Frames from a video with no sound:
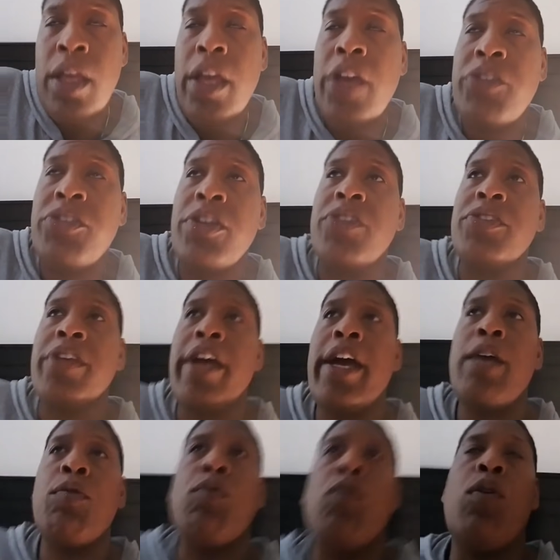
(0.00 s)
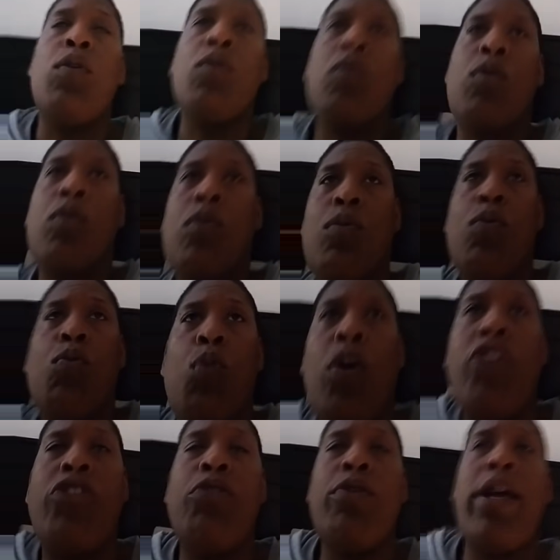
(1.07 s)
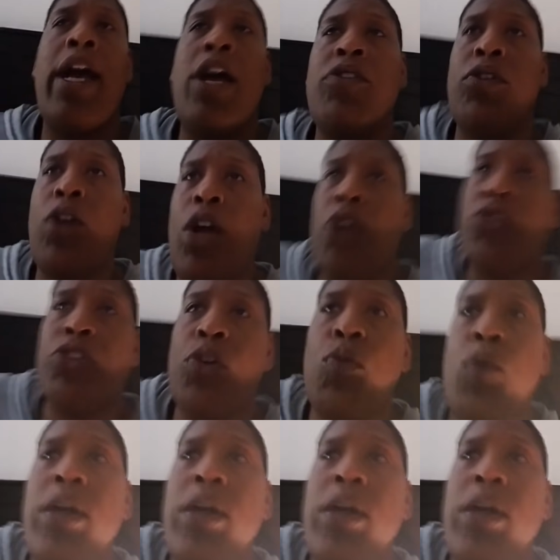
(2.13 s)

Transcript: It's just that what you guys are also